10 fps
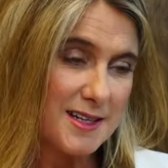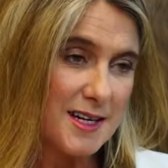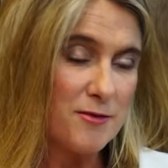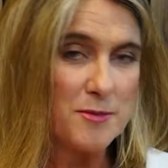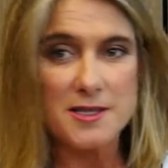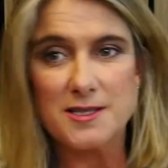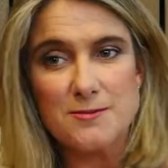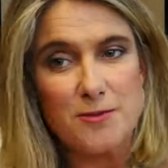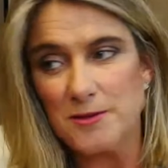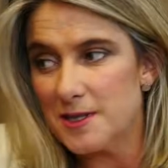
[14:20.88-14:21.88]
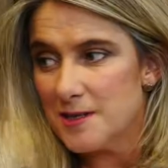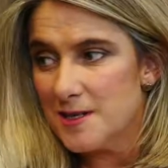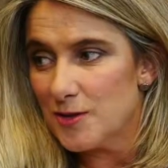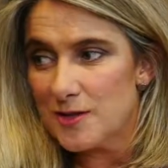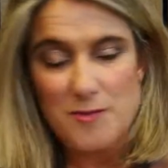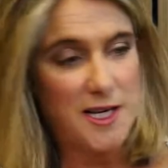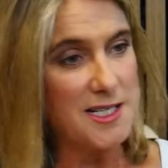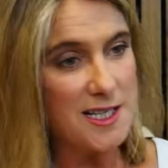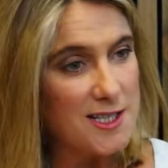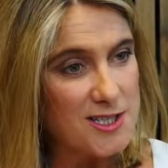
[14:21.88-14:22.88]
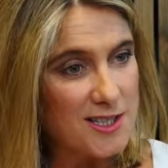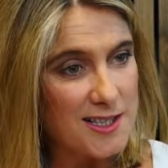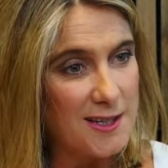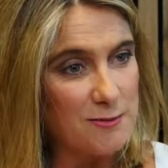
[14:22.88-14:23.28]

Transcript: Everybody probably says Nelson Mandela, don't they?